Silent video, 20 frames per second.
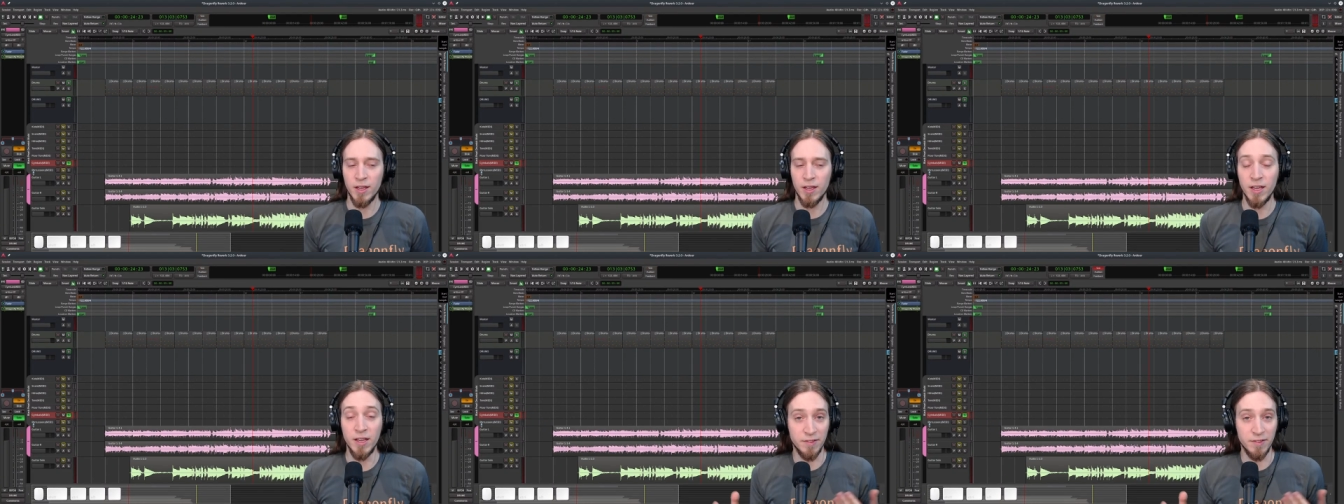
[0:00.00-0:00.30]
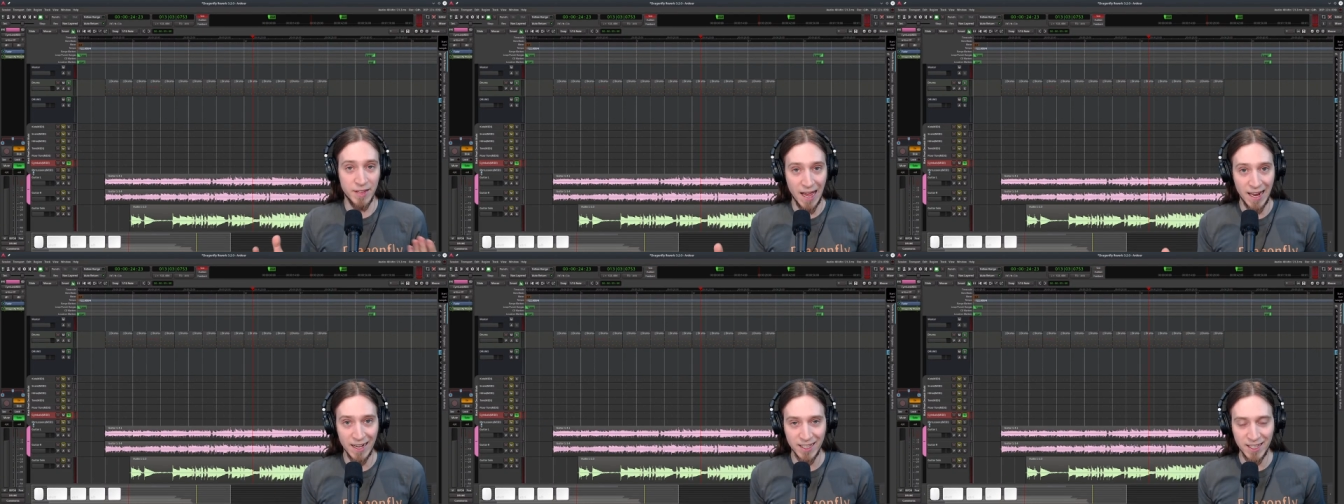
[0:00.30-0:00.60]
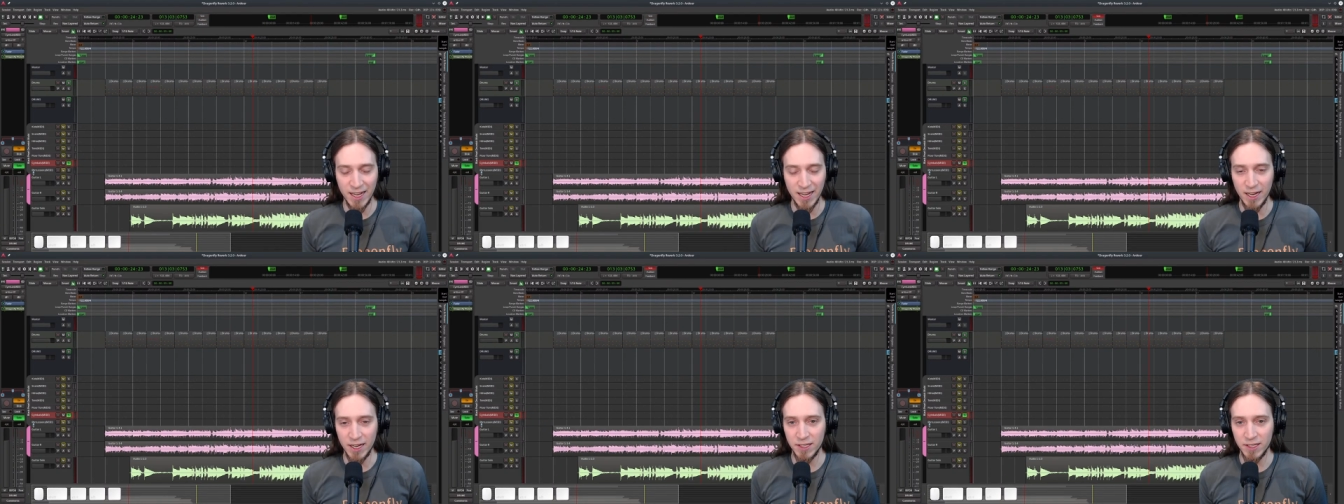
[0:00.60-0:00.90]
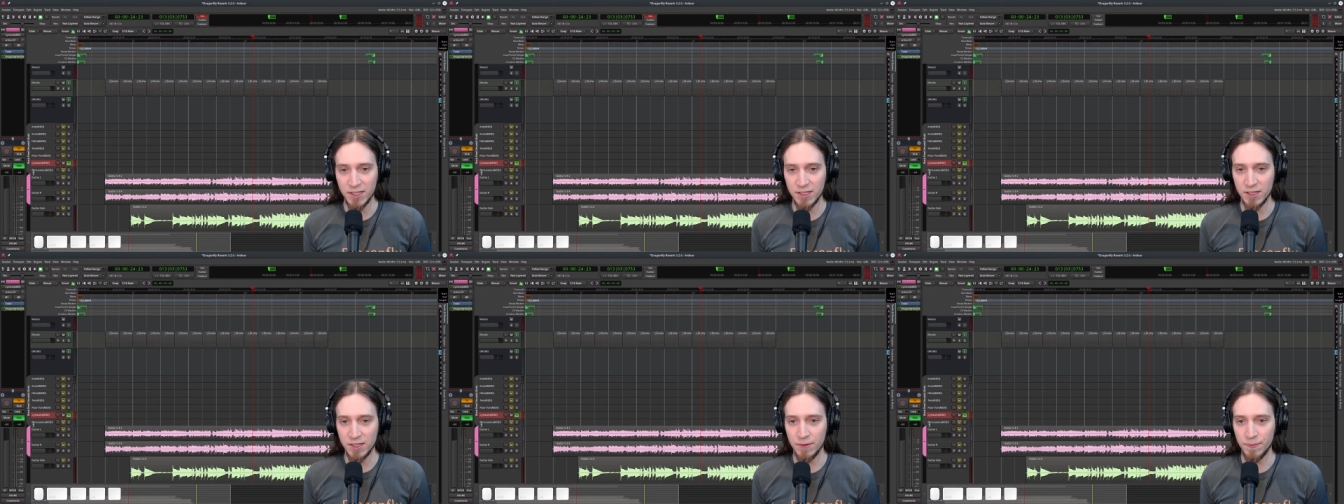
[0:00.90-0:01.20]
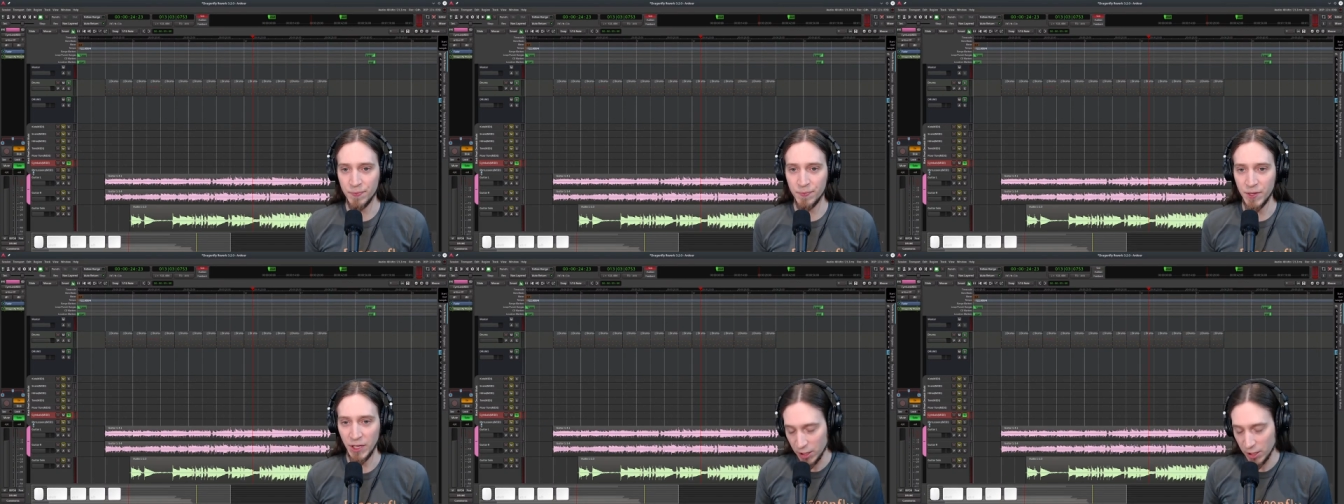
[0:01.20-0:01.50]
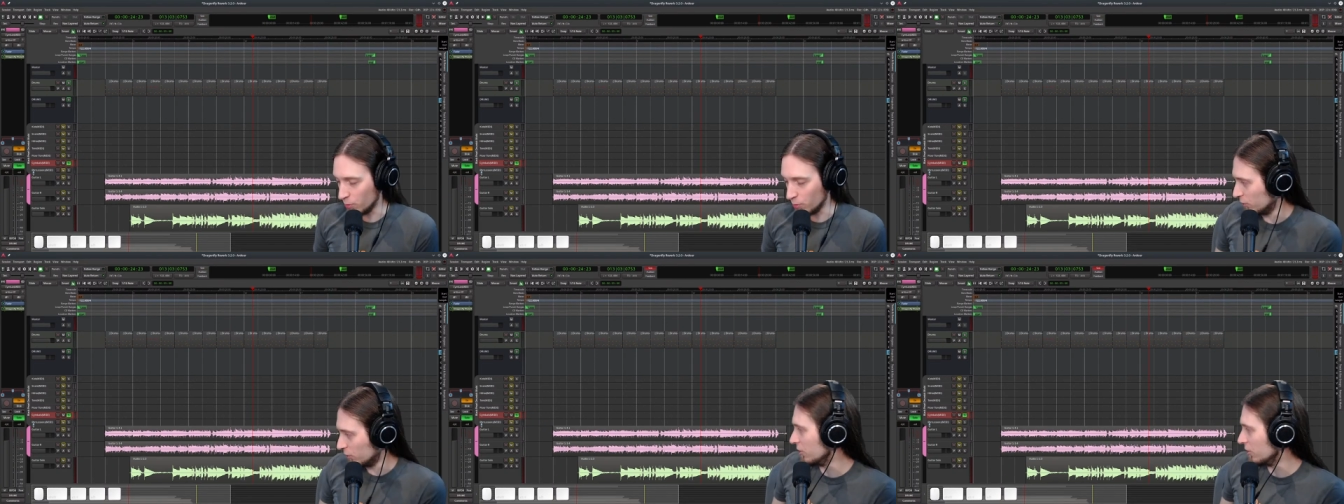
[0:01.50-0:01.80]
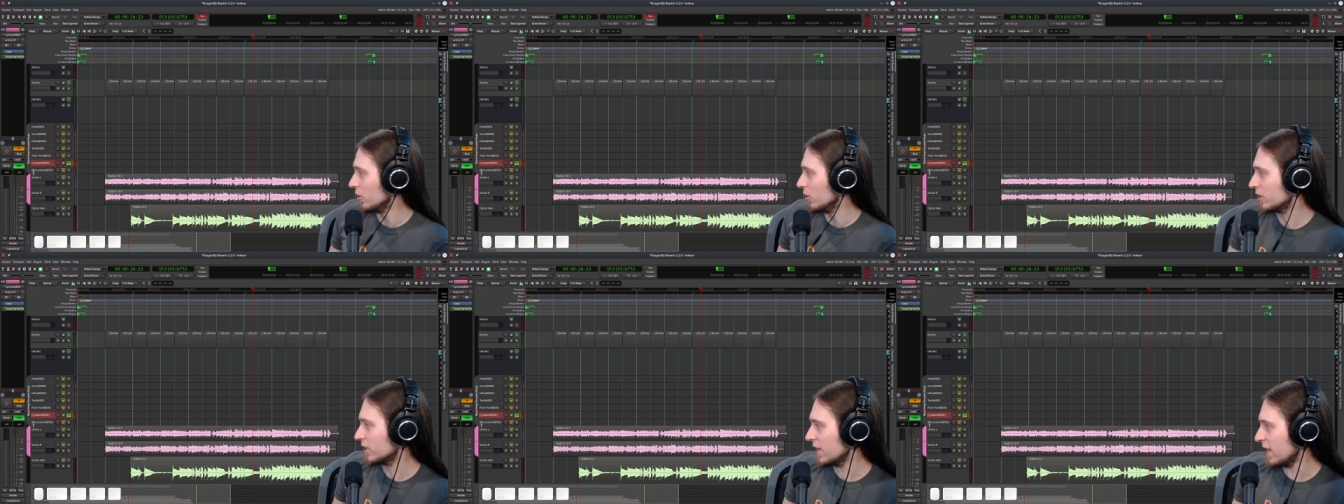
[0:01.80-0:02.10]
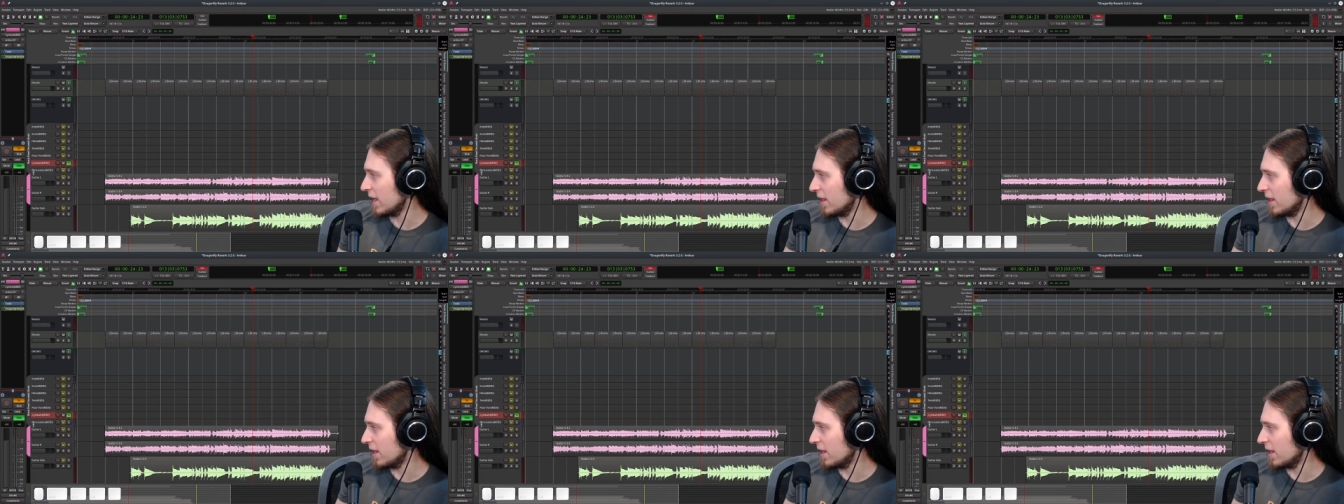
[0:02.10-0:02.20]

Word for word: in that case, you would look